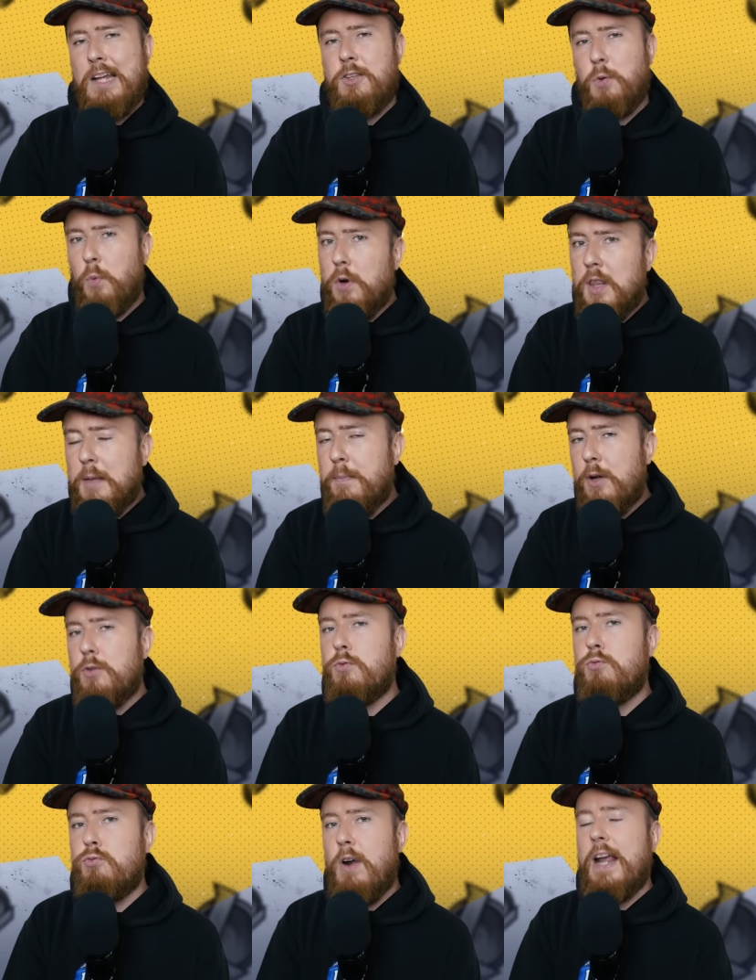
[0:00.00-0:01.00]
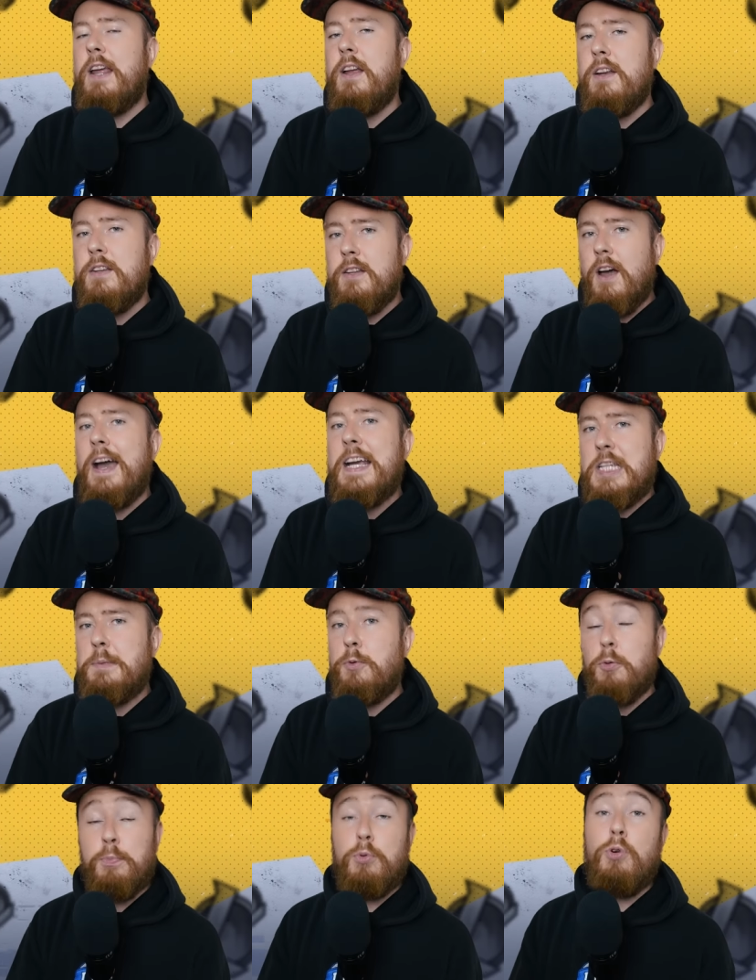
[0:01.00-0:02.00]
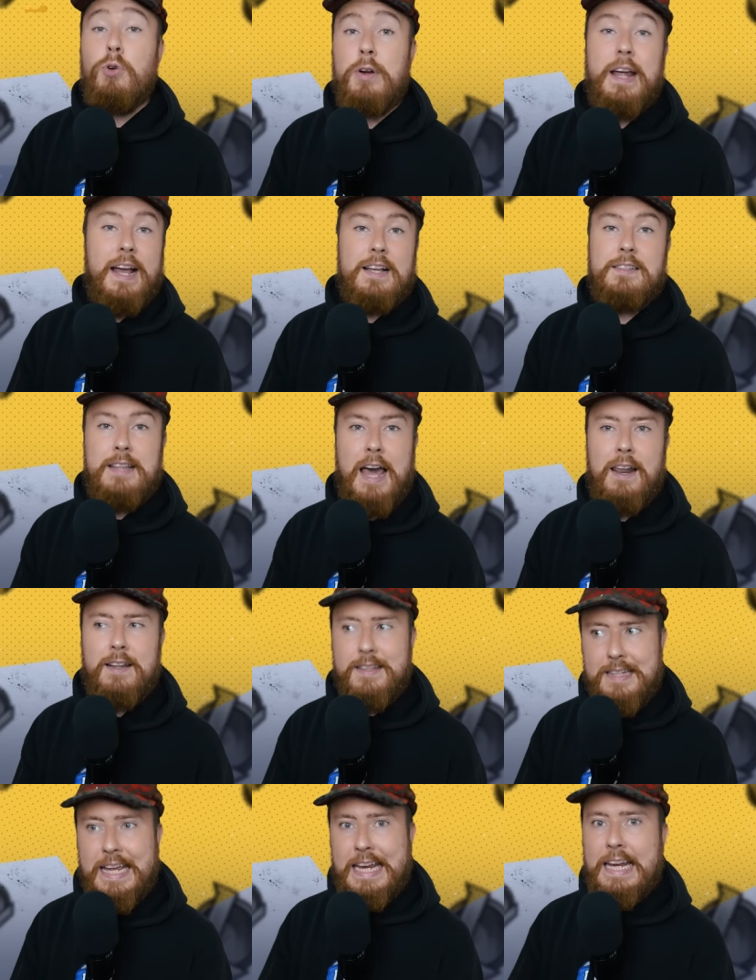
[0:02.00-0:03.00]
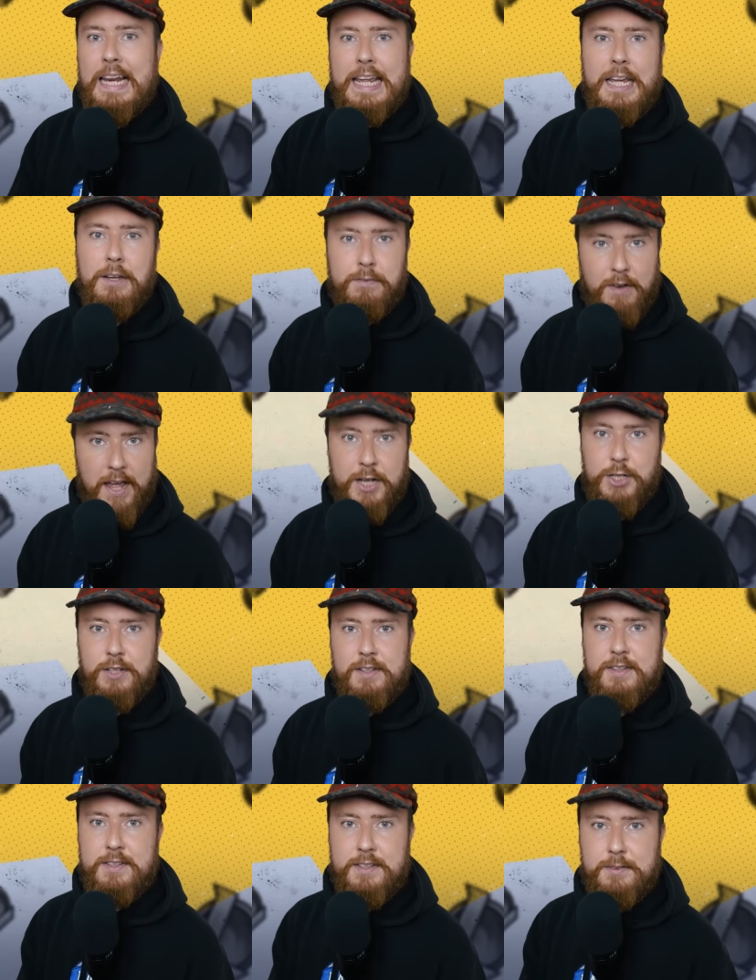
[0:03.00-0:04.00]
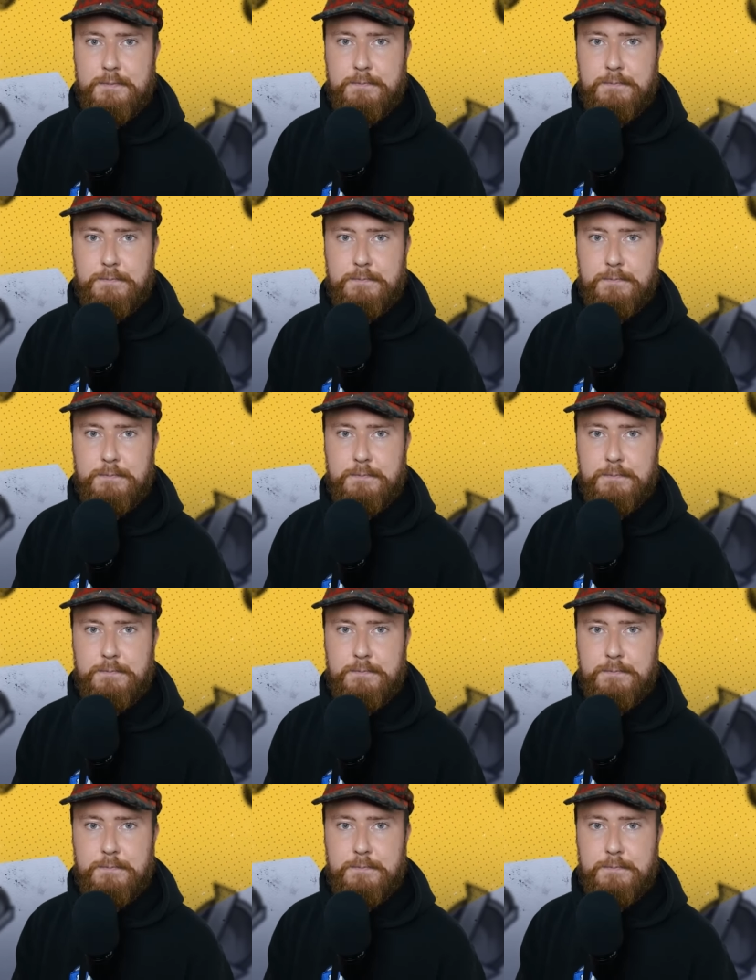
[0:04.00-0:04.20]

to one of the most recognizable broadcast talents in League of Legends?